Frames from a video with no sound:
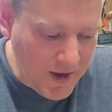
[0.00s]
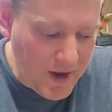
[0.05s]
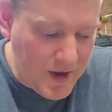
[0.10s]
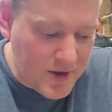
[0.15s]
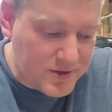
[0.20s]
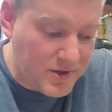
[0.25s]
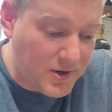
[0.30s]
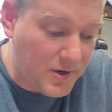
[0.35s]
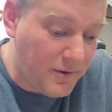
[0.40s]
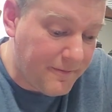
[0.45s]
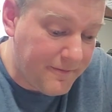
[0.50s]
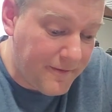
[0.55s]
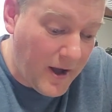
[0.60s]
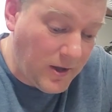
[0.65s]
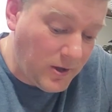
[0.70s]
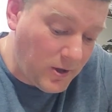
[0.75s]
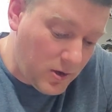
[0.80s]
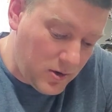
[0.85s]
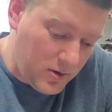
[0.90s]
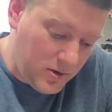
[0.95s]
So
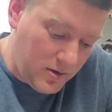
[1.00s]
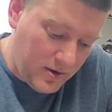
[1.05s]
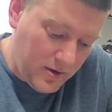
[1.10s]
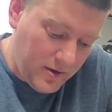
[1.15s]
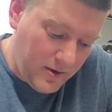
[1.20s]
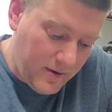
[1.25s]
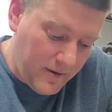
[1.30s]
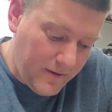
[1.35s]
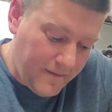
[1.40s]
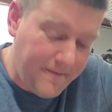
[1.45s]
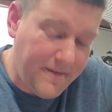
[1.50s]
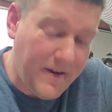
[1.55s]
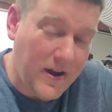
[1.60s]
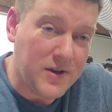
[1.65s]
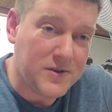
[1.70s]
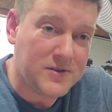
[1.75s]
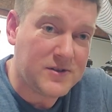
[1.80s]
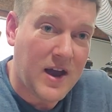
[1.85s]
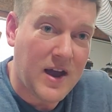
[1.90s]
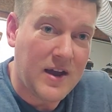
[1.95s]
Nuvolo
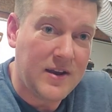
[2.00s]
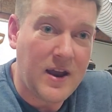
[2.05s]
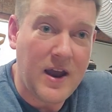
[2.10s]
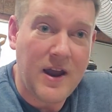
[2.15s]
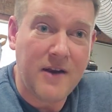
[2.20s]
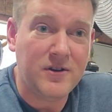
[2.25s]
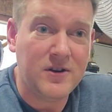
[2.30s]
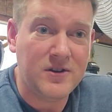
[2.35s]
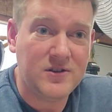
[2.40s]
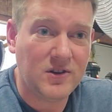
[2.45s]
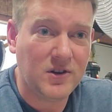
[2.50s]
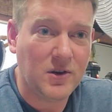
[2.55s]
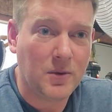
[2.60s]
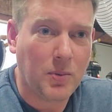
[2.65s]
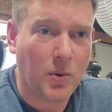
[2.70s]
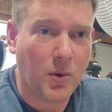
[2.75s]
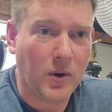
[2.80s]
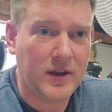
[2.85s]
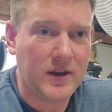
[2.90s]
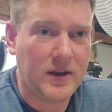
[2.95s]
fails on every single
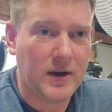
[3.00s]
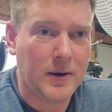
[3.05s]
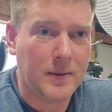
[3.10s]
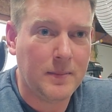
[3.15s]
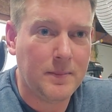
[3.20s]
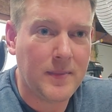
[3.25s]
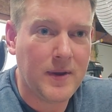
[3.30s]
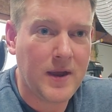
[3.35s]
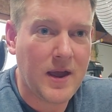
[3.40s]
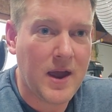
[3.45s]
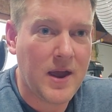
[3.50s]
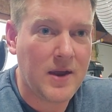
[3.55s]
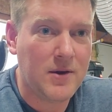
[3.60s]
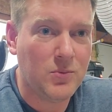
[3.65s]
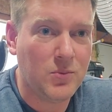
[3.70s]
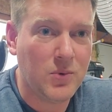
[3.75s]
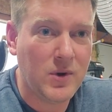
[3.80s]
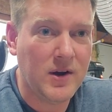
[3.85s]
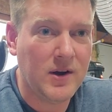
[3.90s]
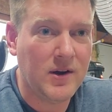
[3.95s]
point here and
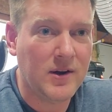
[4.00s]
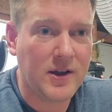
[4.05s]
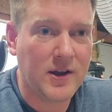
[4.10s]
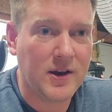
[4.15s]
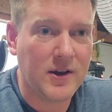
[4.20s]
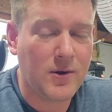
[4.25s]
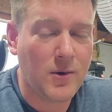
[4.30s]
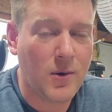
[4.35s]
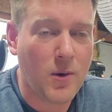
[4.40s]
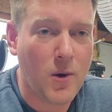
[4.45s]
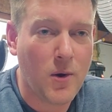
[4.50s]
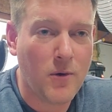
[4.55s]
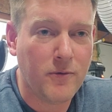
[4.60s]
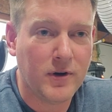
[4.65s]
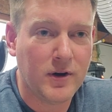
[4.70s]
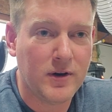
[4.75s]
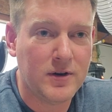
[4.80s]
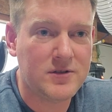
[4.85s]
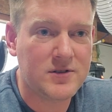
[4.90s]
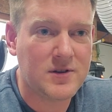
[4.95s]
we're going to go
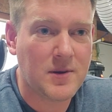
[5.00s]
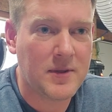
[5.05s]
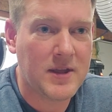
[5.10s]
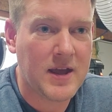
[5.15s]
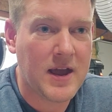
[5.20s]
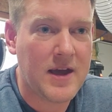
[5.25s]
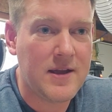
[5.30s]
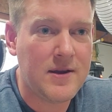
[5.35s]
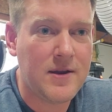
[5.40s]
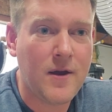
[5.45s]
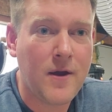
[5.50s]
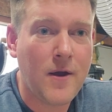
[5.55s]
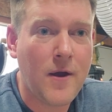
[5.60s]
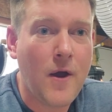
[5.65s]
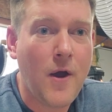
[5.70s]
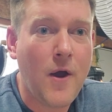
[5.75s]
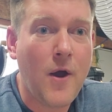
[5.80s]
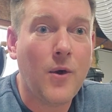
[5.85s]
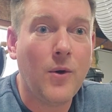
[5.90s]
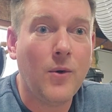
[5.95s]
over some of that
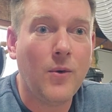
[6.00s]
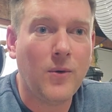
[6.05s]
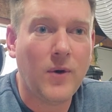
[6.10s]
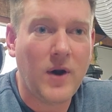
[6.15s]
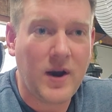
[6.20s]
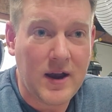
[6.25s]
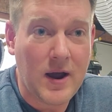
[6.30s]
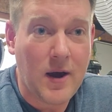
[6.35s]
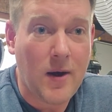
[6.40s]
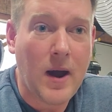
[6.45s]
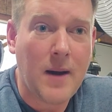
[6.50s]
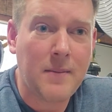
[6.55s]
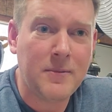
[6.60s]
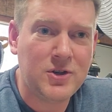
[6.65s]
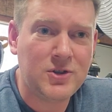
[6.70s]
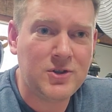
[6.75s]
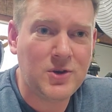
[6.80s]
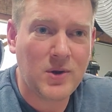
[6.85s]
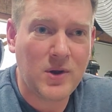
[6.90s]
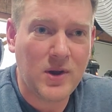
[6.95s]
right now. I'm going
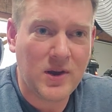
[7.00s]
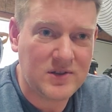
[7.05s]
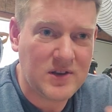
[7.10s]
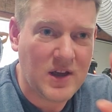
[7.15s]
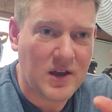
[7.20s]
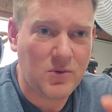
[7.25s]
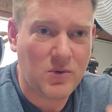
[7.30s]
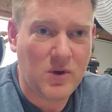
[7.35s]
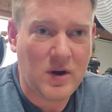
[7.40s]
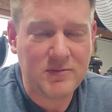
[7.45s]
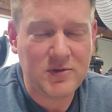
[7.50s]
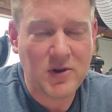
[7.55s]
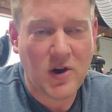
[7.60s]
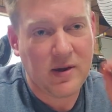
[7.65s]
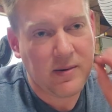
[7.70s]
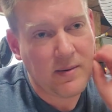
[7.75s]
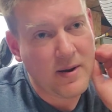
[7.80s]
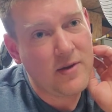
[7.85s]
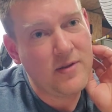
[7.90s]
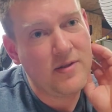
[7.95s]
to show you exactly what I'm
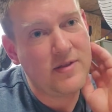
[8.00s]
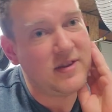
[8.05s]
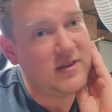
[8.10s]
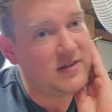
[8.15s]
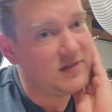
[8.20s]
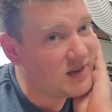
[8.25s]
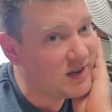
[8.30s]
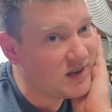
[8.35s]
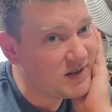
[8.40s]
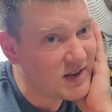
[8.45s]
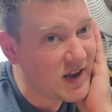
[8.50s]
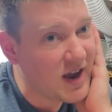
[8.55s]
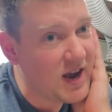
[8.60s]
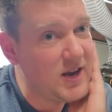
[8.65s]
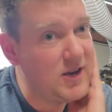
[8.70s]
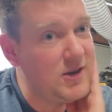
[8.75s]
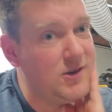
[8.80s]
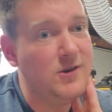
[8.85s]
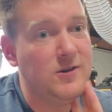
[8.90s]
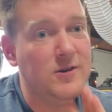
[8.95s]
talking about. This is a
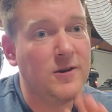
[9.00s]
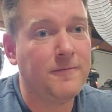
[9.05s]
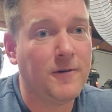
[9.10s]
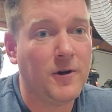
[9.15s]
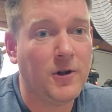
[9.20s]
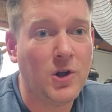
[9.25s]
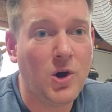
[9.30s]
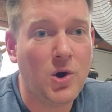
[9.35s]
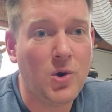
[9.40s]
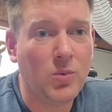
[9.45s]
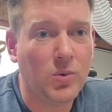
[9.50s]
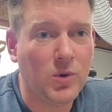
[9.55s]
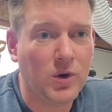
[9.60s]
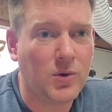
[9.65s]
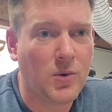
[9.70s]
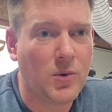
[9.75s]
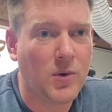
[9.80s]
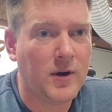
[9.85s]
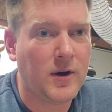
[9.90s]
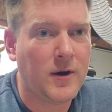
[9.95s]
Nuvolo
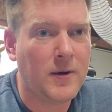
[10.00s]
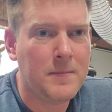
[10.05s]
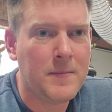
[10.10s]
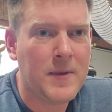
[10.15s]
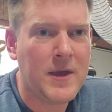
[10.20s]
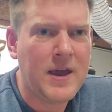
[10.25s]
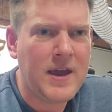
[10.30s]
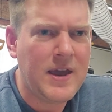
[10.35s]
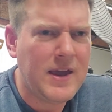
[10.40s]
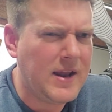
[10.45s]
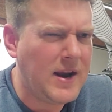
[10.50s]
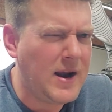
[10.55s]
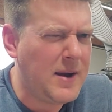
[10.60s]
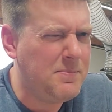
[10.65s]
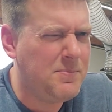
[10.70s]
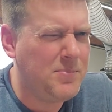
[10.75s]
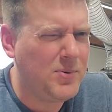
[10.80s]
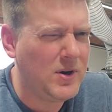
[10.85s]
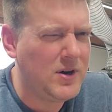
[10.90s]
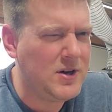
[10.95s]
work order, and I'm
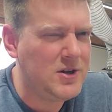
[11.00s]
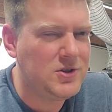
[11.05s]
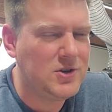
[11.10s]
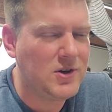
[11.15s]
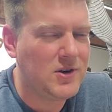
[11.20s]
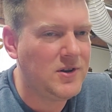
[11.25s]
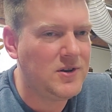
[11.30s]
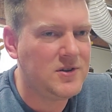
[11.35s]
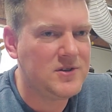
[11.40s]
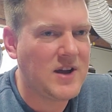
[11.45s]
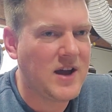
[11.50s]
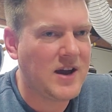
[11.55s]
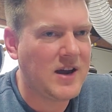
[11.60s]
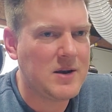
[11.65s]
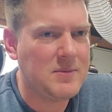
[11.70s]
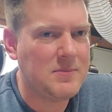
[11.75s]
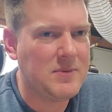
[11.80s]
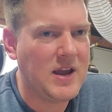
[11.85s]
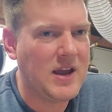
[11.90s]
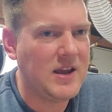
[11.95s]
pretty sure there's not going
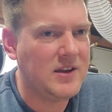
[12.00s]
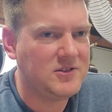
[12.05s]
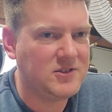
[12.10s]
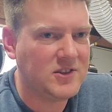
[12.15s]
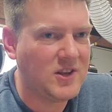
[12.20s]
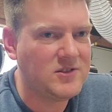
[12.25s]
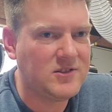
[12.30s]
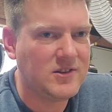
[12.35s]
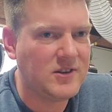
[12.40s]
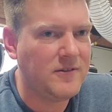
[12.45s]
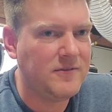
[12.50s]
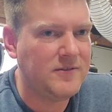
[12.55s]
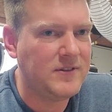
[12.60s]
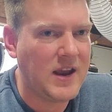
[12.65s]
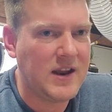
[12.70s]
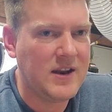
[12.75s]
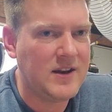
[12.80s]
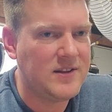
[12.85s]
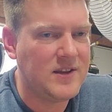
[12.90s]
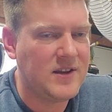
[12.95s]
to be any sensitive
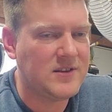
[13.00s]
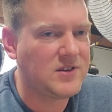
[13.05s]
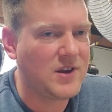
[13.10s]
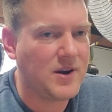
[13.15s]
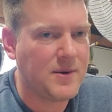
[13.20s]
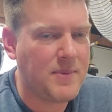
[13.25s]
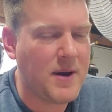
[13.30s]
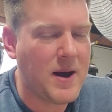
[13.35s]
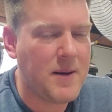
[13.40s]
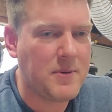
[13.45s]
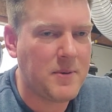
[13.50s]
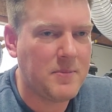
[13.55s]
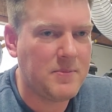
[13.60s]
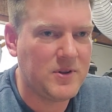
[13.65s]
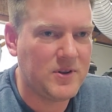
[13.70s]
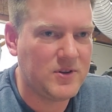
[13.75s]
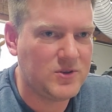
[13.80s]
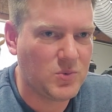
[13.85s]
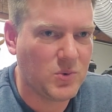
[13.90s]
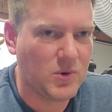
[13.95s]
data that's going to pop up in
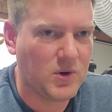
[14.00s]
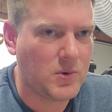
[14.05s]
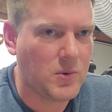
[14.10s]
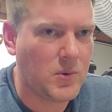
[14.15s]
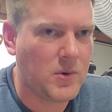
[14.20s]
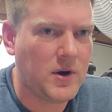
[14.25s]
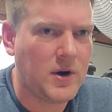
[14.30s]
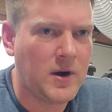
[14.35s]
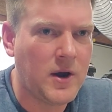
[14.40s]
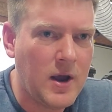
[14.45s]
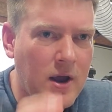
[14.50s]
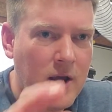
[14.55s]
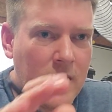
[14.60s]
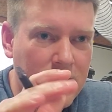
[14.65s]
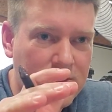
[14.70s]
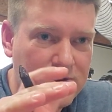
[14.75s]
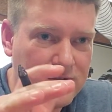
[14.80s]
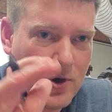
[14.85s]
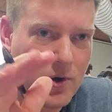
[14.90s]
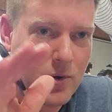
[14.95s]
this work order.
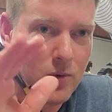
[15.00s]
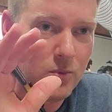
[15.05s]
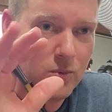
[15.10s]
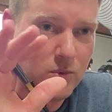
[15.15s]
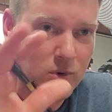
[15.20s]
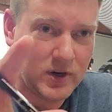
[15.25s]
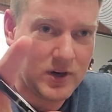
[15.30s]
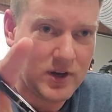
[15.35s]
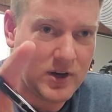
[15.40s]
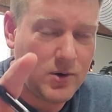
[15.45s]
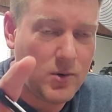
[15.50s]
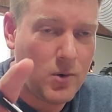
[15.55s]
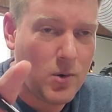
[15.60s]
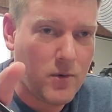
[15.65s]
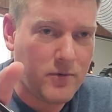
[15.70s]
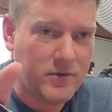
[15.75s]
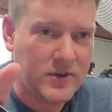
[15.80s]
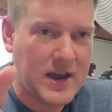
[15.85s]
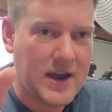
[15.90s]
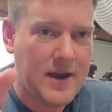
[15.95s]
So we're going to go
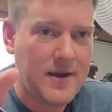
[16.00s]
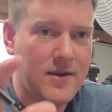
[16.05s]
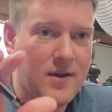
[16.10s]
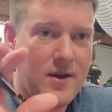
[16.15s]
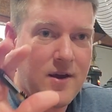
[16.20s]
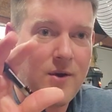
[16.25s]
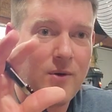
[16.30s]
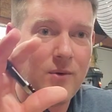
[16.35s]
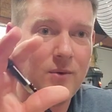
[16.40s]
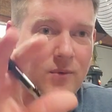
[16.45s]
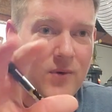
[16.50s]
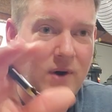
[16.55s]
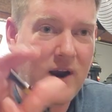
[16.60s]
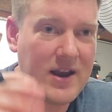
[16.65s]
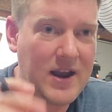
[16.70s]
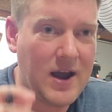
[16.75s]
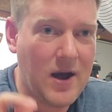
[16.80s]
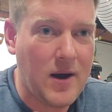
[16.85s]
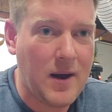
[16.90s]
over that right now.